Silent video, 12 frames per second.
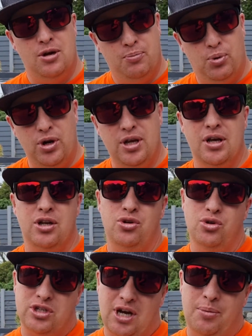putting a
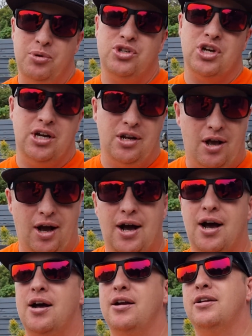new timing chain
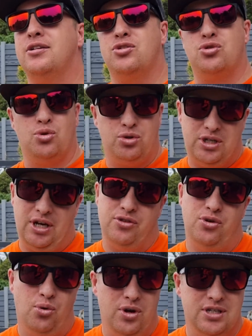guard, sorting out the
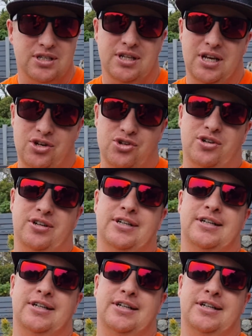noise in the engine.